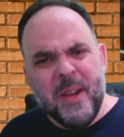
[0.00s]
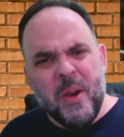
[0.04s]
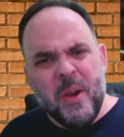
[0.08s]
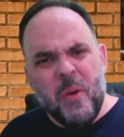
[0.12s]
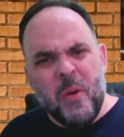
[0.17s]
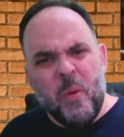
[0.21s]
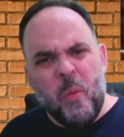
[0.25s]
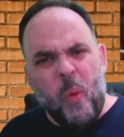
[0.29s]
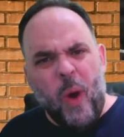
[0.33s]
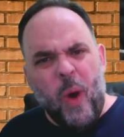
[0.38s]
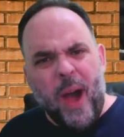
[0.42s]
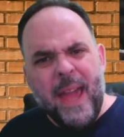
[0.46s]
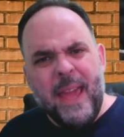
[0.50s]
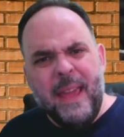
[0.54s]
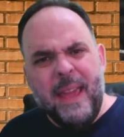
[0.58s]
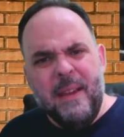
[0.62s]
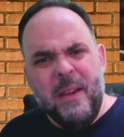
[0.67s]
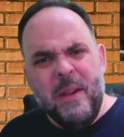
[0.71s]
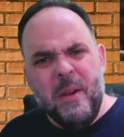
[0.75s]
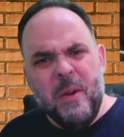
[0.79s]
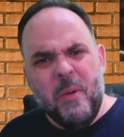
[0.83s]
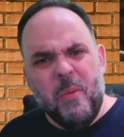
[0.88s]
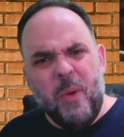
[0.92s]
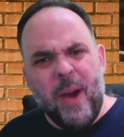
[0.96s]
Why
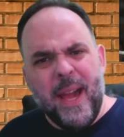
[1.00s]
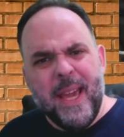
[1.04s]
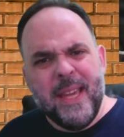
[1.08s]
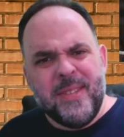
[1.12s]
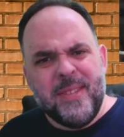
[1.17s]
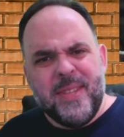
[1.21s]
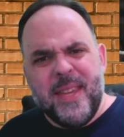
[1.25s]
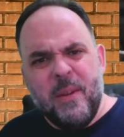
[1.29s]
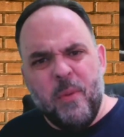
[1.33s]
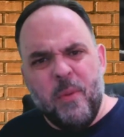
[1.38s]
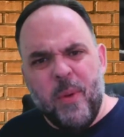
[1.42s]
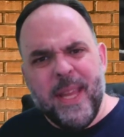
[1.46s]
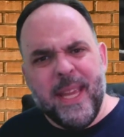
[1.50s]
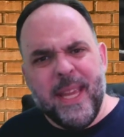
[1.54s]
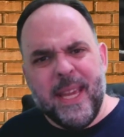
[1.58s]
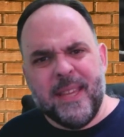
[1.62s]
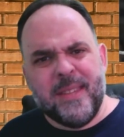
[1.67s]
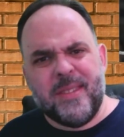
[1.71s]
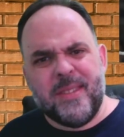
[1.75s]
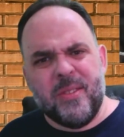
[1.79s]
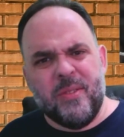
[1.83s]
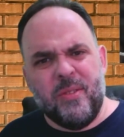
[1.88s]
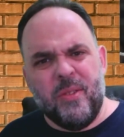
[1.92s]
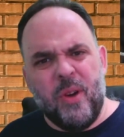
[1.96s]
is he winning?
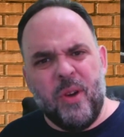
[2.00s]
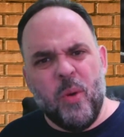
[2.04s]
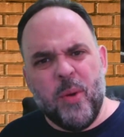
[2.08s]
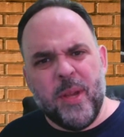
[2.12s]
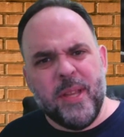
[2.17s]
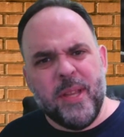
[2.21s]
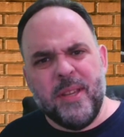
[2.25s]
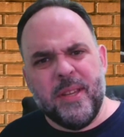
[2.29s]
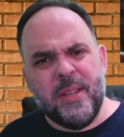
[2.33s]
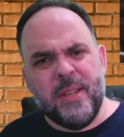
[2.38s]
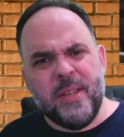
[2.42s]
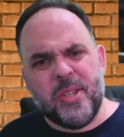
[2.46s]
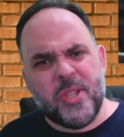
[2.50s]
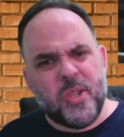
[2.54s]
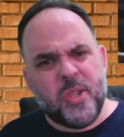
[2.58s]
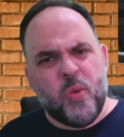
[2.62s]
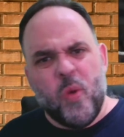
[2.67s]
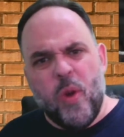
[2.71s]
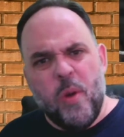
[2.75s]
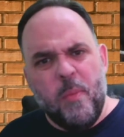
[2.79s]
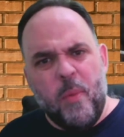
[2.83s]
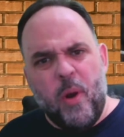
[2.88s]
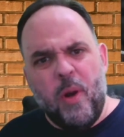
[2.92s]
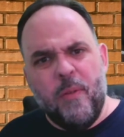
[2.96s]
Is Logan going to
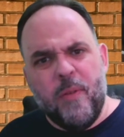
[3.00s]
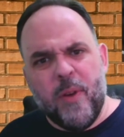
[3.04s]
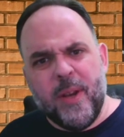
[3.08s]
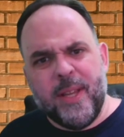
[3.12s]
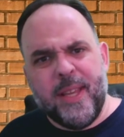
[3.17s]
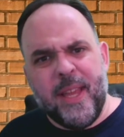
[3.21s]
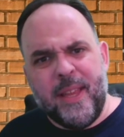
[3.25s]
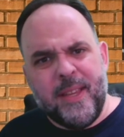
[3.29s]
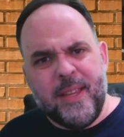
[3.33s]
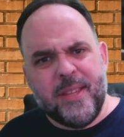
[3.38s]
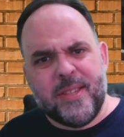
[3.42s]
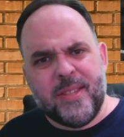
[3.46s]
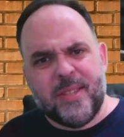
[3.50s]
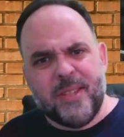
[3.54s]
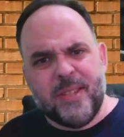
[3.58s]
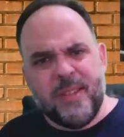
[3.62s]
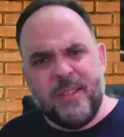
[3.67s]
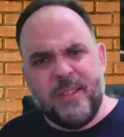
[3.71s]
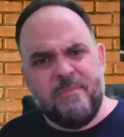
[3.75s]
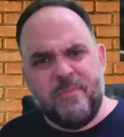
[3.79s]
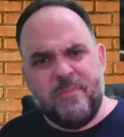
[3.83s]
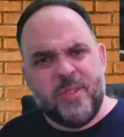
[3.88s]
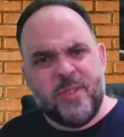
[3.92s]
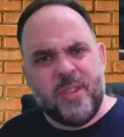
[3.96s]
screw him over and then he's going to
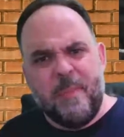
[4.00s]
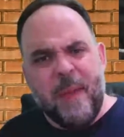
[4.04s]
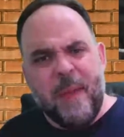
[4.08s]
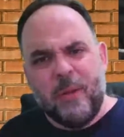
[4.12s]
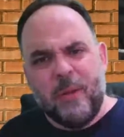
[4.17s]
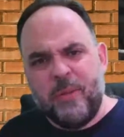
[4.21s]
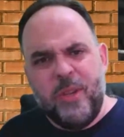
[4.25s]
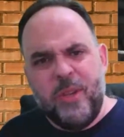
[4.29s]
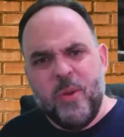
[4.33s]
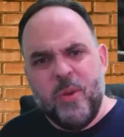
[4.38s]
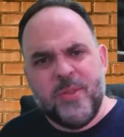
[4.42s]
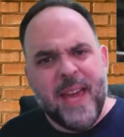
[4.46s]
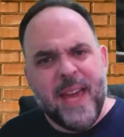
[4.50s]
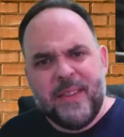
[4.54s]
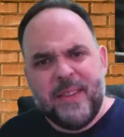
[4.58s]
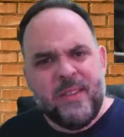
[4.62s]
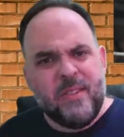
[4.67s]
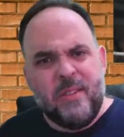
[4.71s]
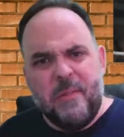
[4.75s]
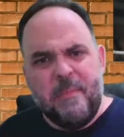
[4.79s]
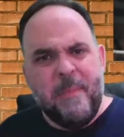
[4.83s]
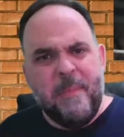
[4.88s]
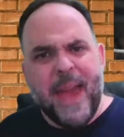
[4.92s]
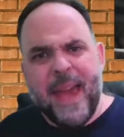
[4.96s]
somehow use that to
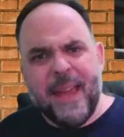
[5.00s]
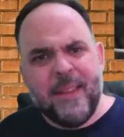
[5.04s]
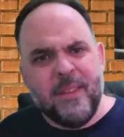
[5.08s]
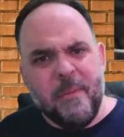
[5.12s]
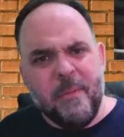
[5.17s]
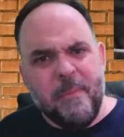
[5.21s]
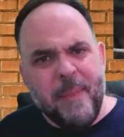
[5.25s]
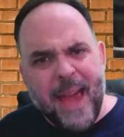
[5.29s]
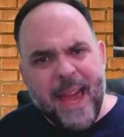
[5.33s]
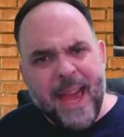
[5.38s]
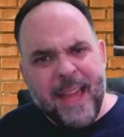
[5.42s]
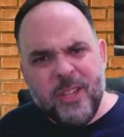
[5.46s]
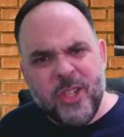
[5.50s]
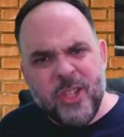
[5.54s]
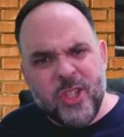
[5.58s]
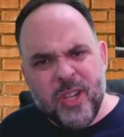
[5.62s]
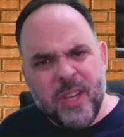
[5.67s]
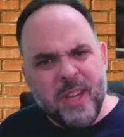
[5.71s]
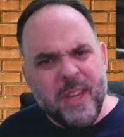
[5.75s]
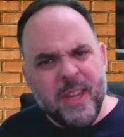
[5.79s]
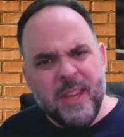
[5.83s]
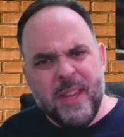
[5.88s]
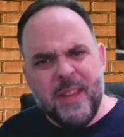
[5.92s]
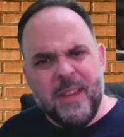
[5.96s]
demand a
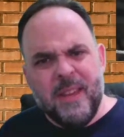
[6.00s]
match?